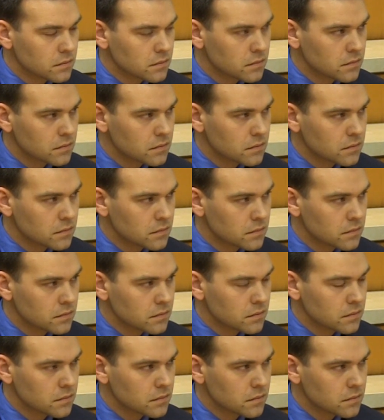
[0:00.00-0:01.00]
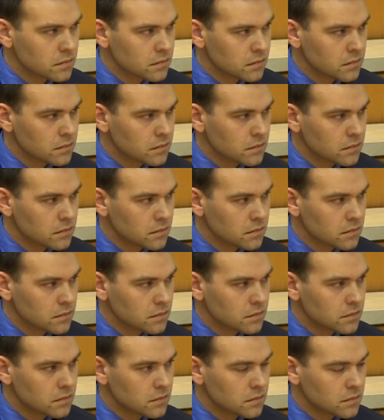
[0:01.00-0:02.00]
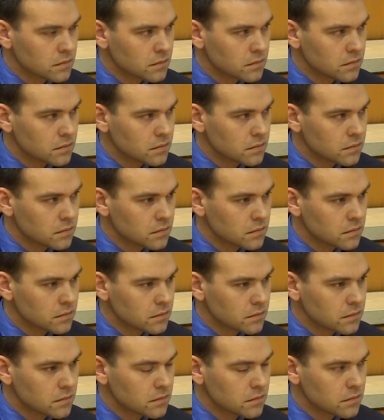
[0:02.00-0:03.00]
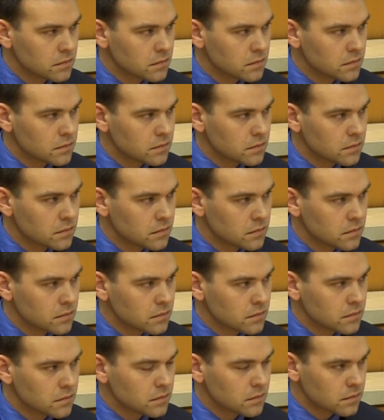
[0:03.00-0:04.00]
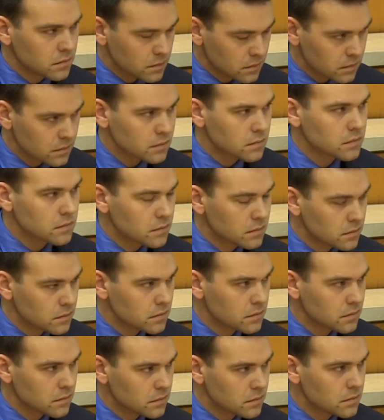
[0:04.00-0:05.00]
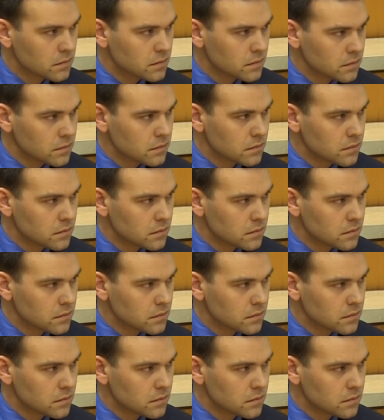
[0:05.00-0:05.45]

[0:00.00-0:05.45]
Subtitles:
(not speaking)